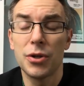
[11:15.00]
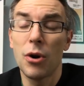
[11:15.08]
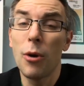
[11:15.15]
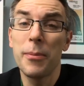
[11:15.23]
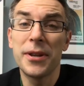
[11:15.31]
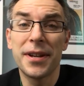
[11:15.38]

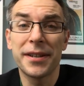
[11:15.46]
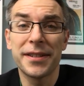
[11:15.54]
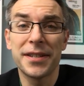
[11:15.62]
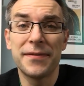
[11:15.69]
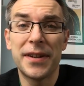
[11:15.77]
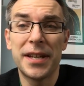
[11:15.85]
So I hope you
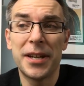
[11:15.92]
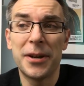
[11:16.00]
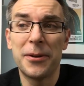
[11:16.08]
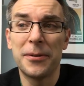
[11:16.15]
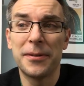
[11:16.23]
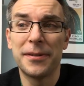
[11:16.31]
dug this
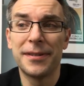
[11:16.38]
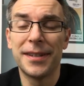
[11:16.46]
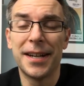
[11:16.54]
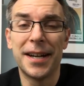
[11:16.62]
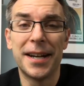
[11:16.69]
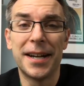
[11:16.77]
video.
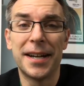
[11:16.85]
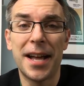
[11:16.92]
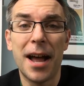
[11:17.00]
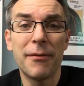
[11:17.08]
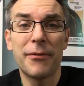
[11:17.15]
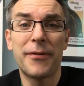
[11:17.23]

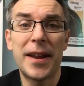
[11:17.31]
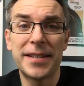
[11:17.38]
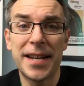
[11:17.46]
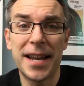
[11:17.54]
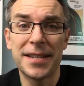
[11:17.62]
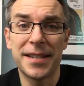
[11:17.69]
Have a
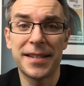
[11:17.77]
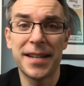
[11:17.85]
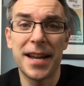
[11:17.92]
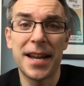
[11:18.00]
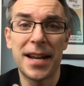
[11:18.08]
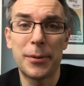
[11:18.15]

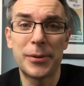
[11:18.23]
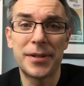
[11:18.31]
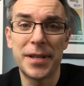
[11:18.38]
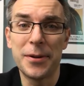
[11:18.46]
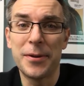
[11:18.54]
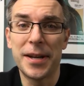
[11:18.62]
fantastic day, and I
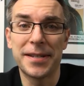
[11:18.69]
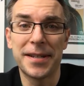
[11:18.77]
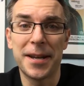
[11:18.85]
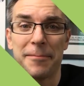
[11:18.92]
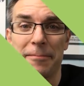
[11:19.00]
will see you next